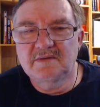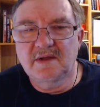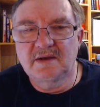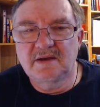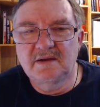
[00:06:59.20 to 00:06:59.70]

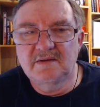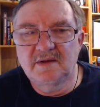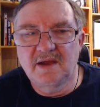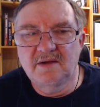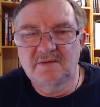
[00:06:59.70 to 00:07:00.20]
got into
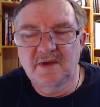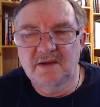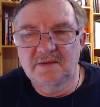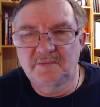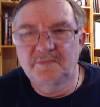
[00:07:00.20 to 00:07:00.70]
town
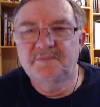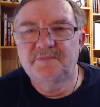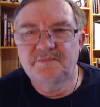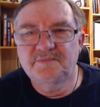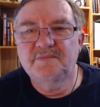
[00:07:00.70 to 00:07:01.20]
now.
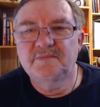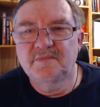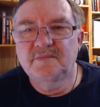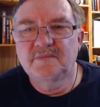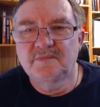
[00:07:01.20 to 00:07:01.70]
So,